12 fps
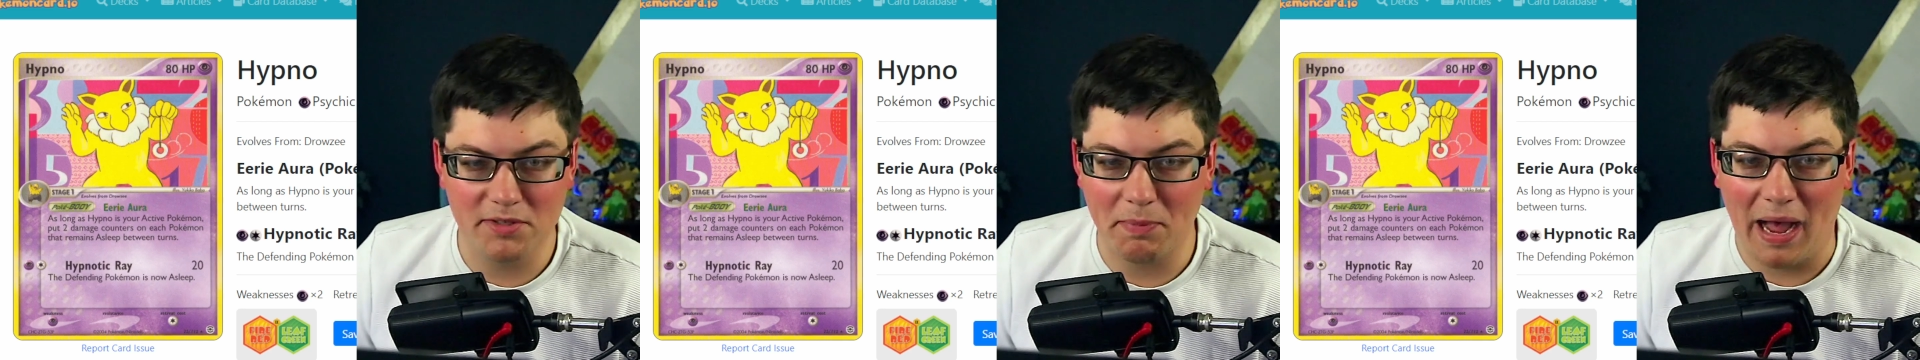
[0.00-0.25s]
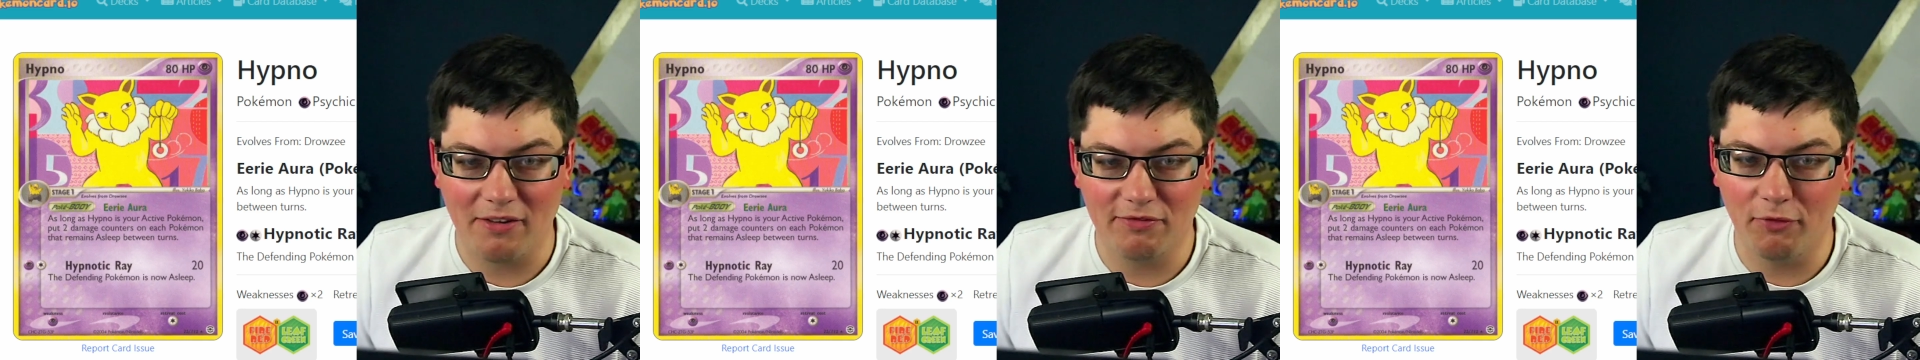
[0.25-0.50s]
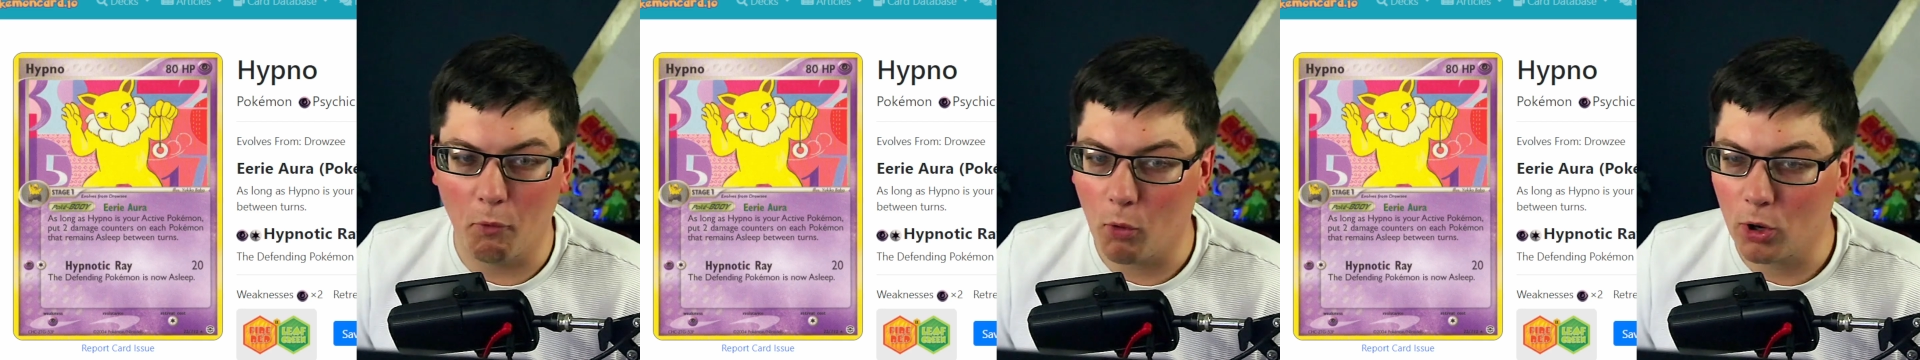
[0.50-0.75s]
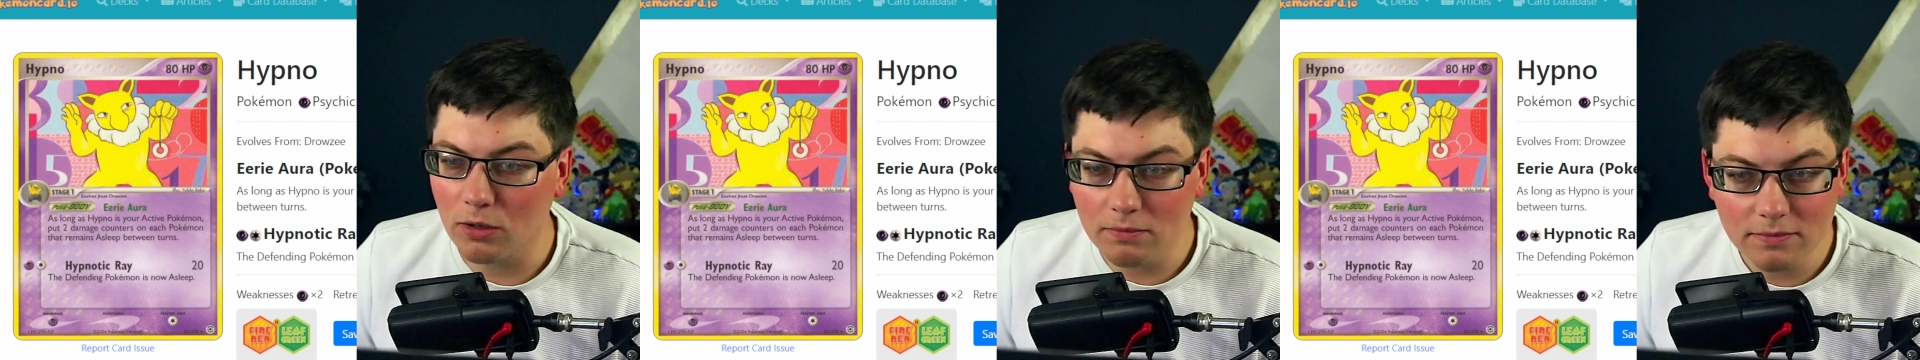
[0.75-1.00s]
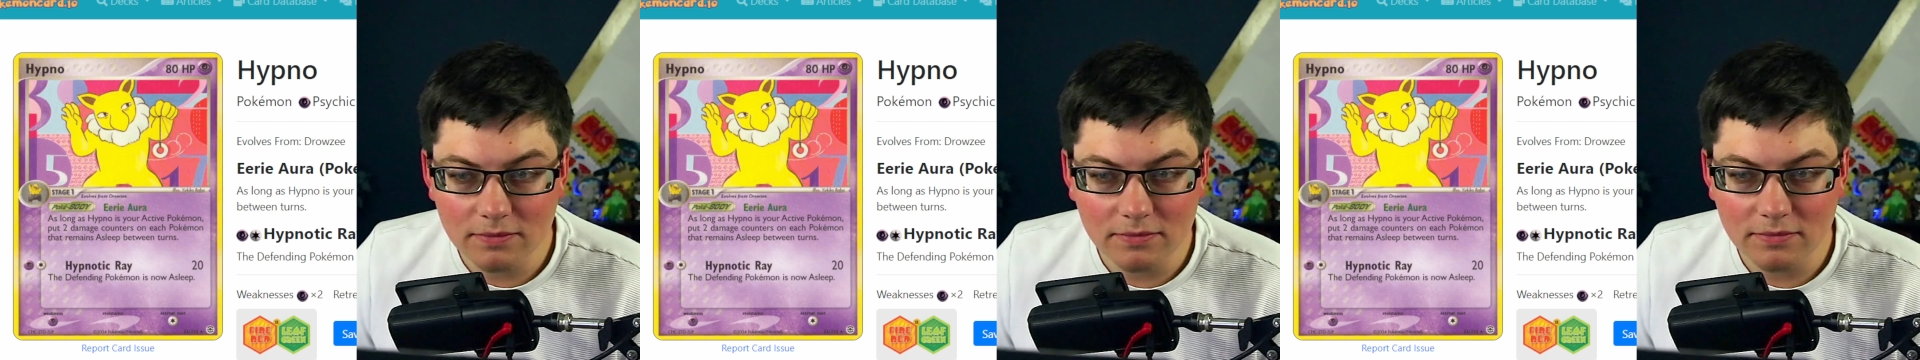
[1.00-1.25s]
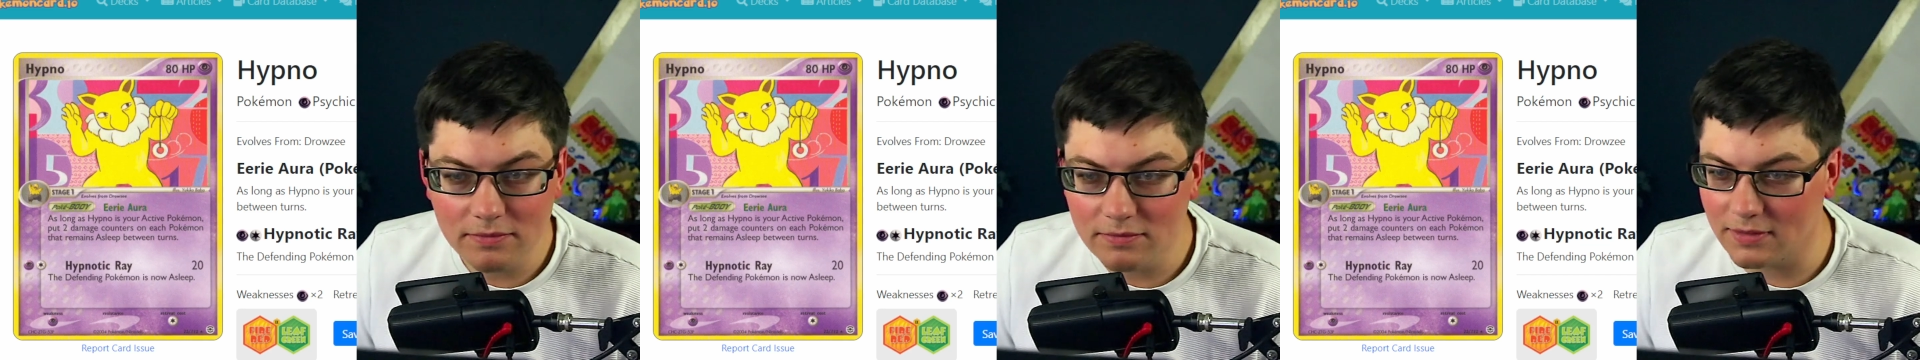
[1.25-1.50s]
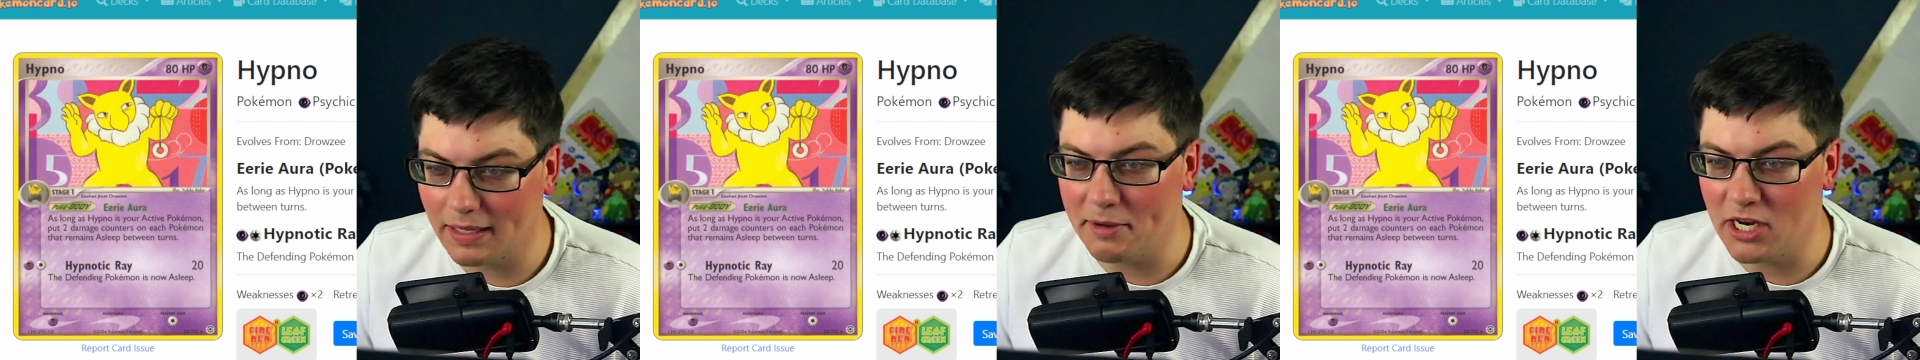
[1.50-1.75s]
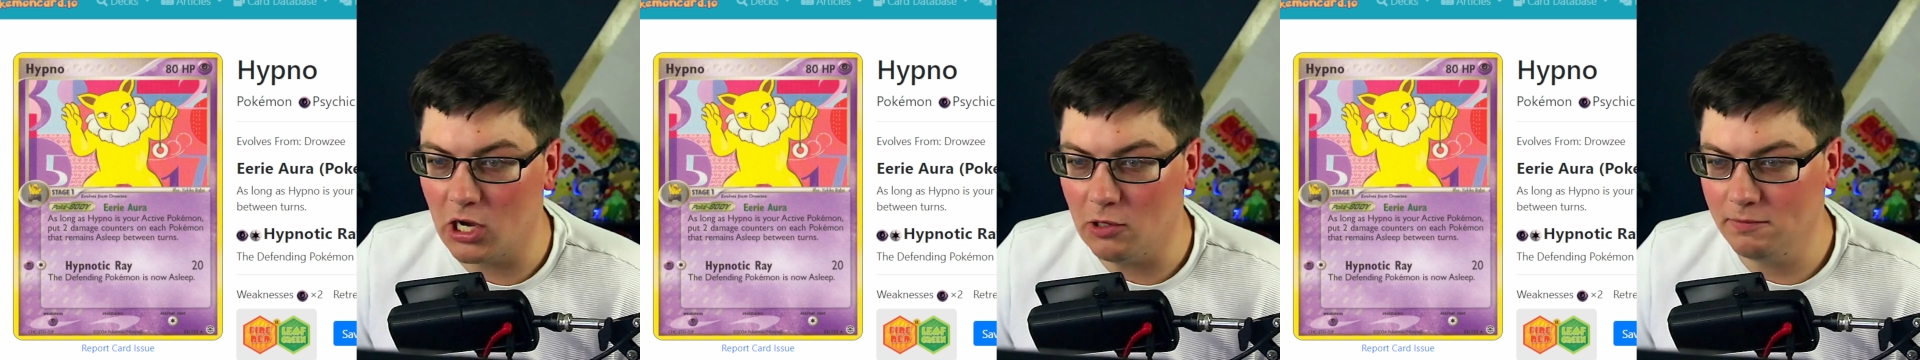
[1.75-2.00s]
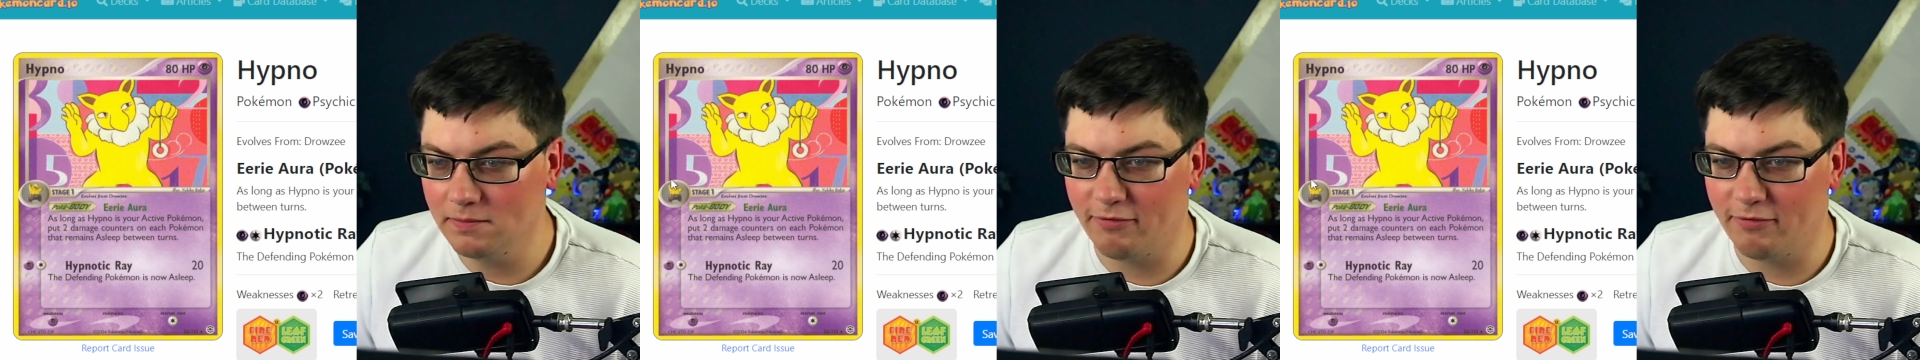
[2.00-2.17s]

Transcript: spot 4, let me know.